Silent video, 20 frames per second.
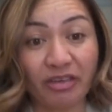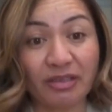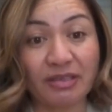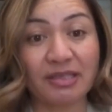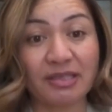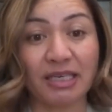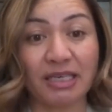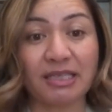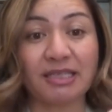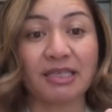
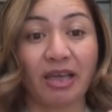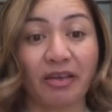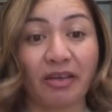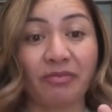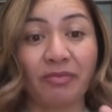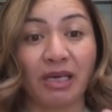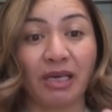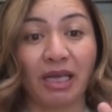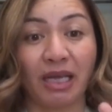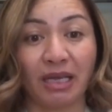agencies,
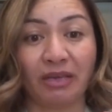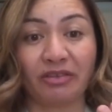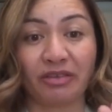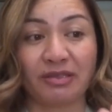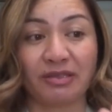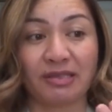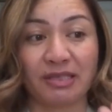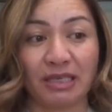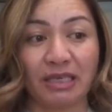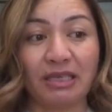government
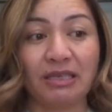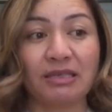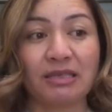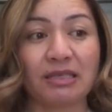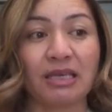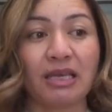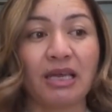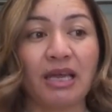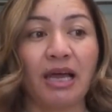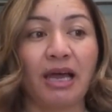
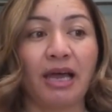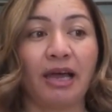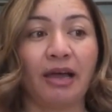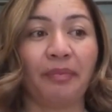agencies,